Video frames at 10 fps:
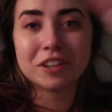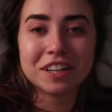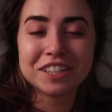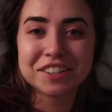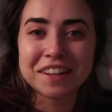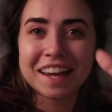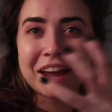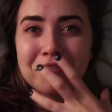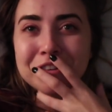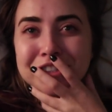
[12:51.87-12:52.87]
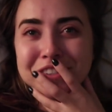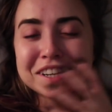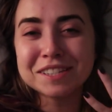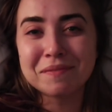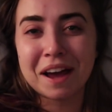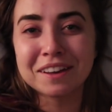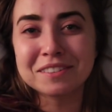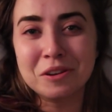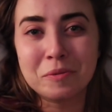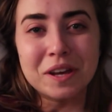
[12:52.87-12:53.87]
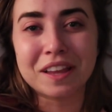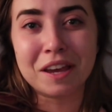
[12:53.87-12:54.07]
footage and like everyone's just like smiling so big